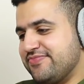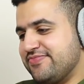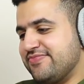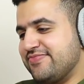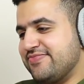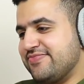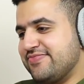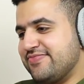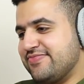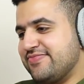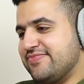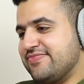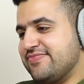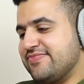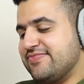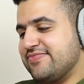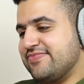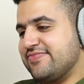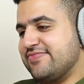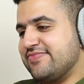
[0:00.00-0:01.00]

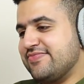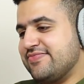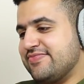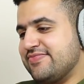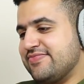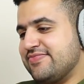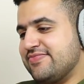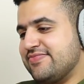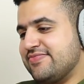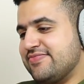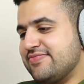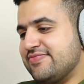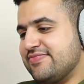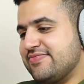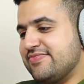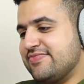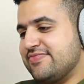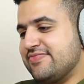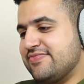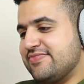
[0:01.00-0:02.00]

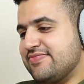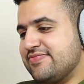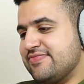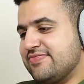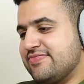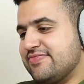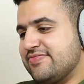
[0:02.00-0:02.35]
(no one is talking)